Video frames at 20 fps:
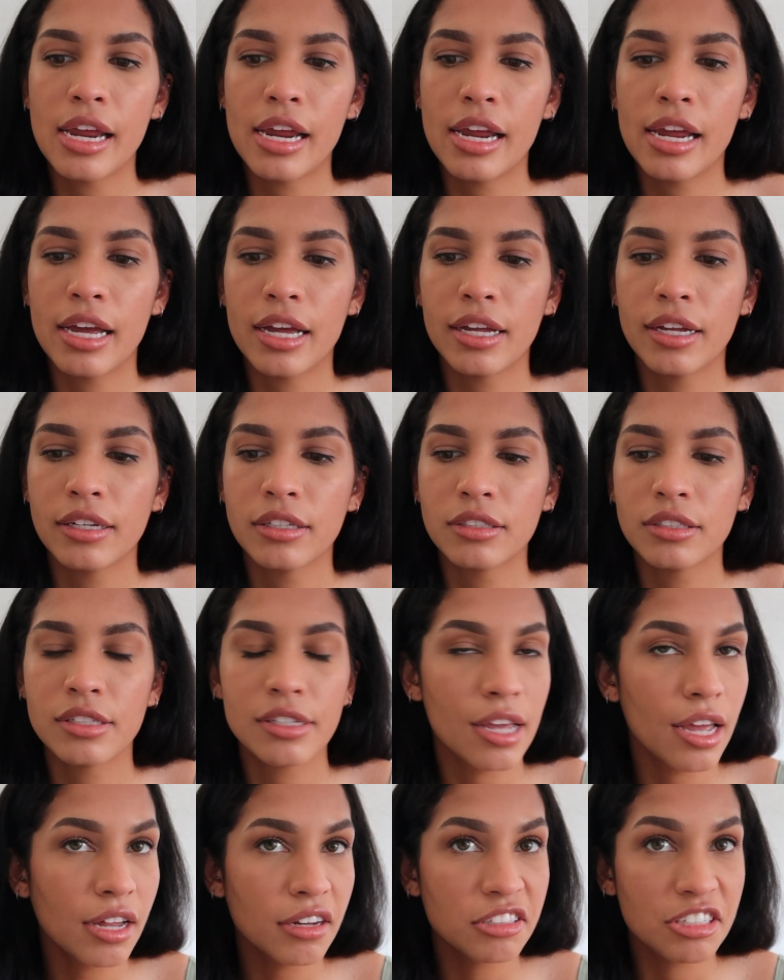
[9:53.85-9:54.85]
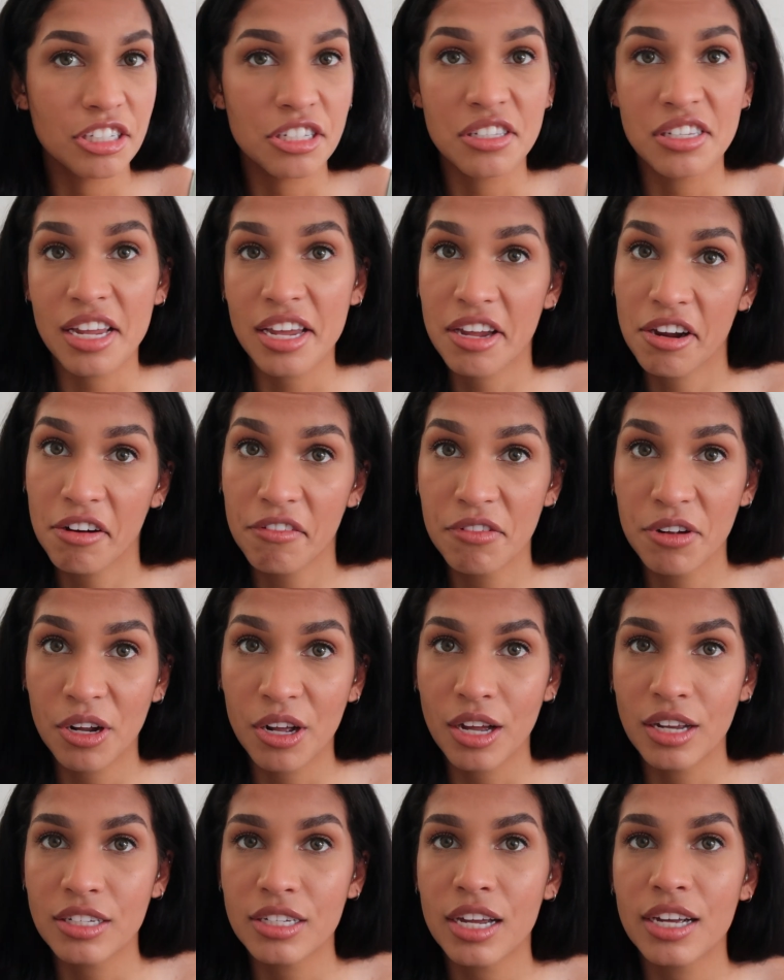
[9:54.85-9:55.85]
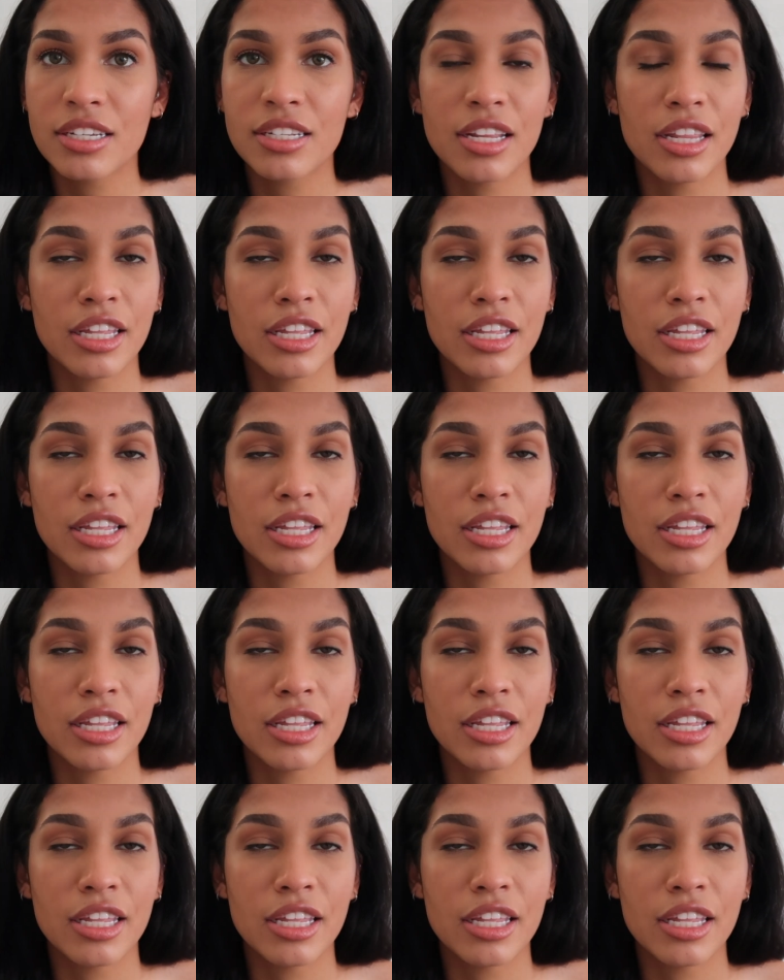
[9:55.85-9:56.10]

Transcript: and yeah, just take care of your contacts